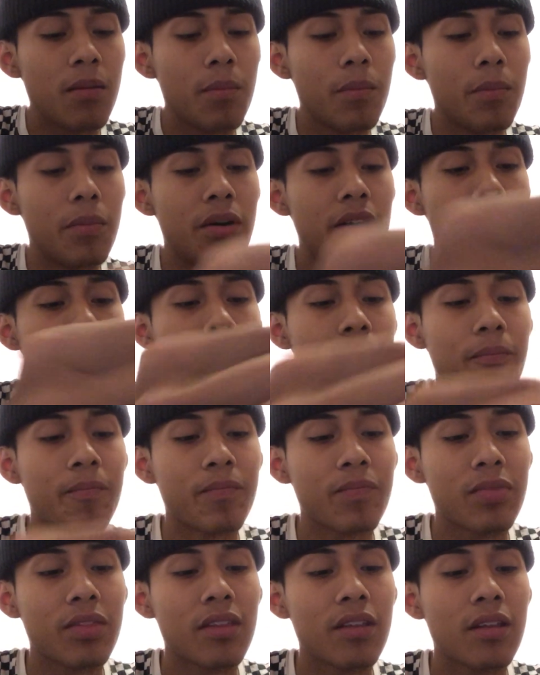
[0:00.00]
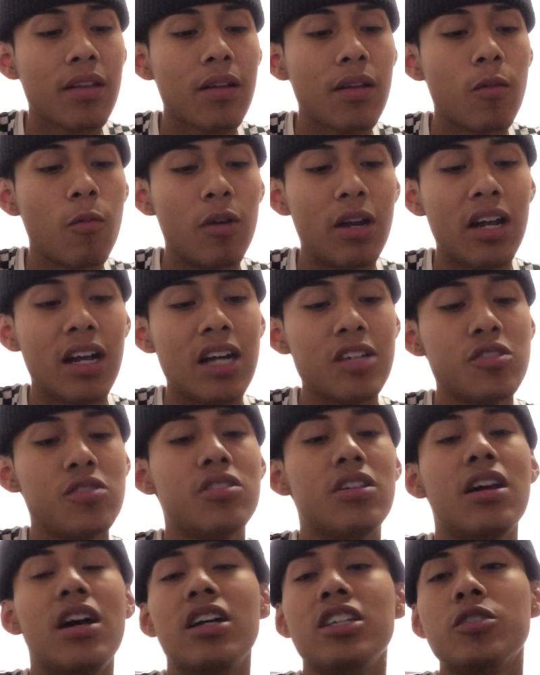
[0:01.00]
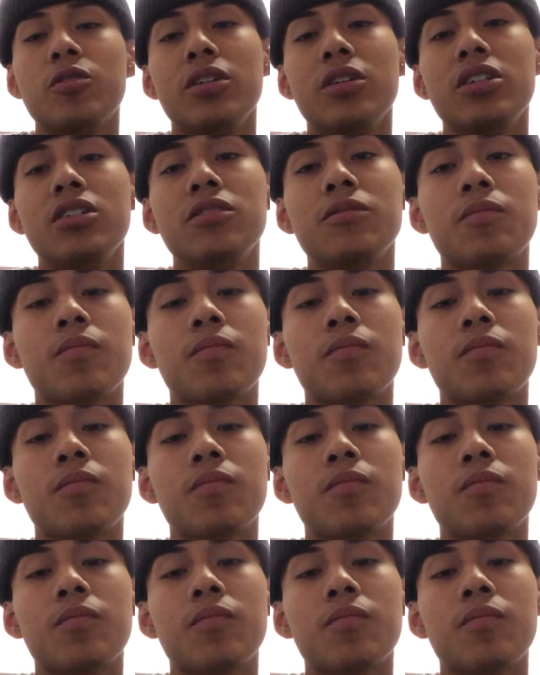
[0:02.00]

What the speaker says: But when I got to the X-ray,